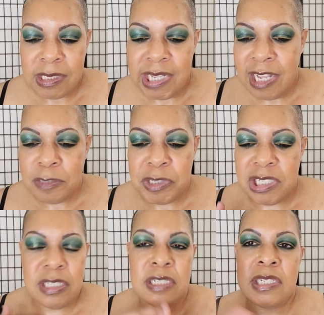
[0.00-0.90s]
Jasmine,
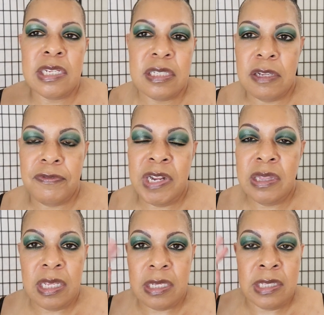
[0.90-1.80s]
she just say stuff, and I
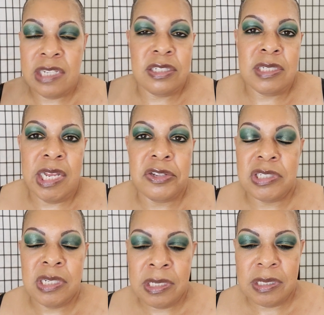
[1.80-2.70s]
think that's just how
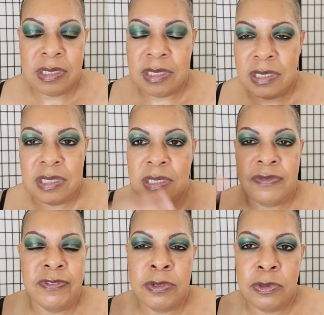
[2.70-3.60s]
she is, because it just
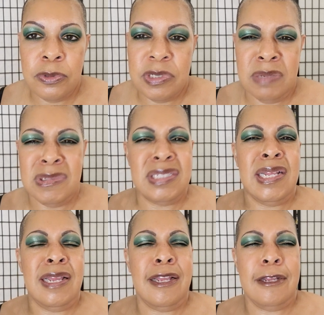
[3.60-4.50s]
flows, and I'm just
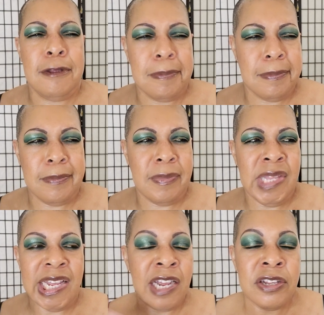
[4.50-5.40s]
like,
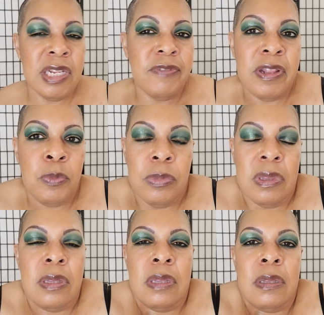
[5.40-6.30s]
like I couldn't even
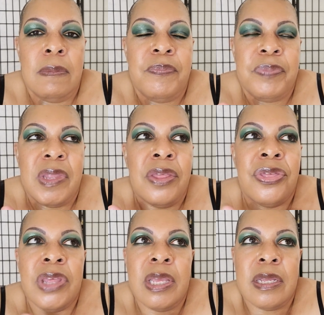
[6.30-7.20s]

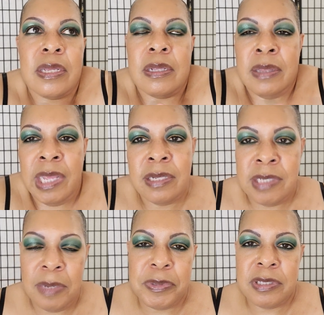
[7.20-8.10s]
think that
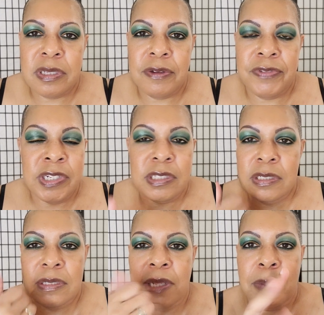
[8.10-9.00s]
type of stuff, and it
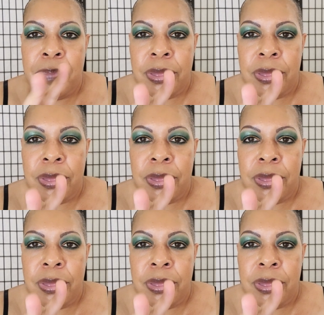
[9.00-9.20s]
just like,